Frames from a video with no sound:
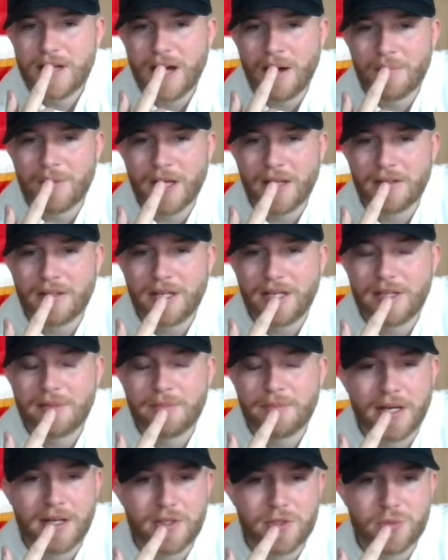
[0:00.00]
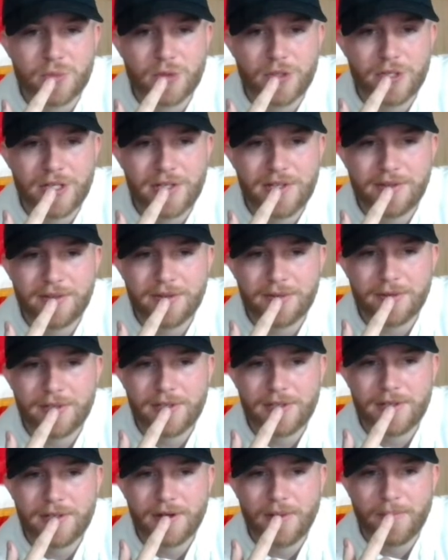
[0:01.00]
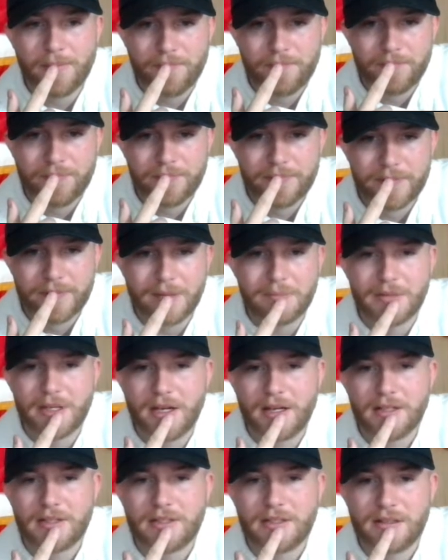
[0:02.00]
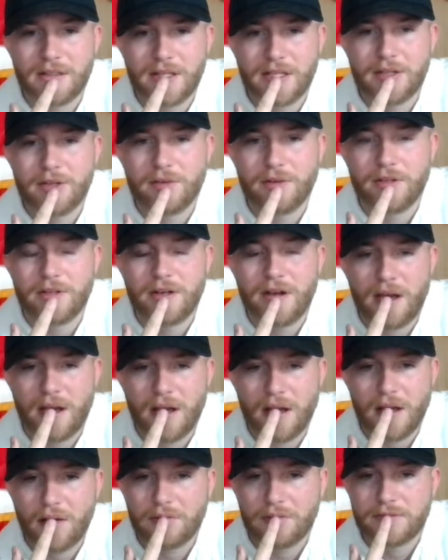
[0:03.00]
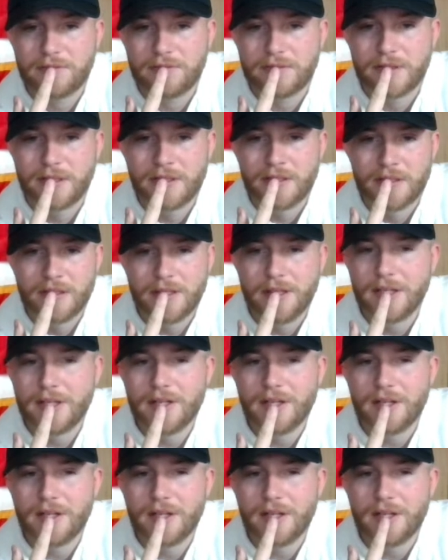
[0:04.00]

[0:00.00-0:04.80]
I'm not laying -183 here. I'm not gonna lay a run and a half, and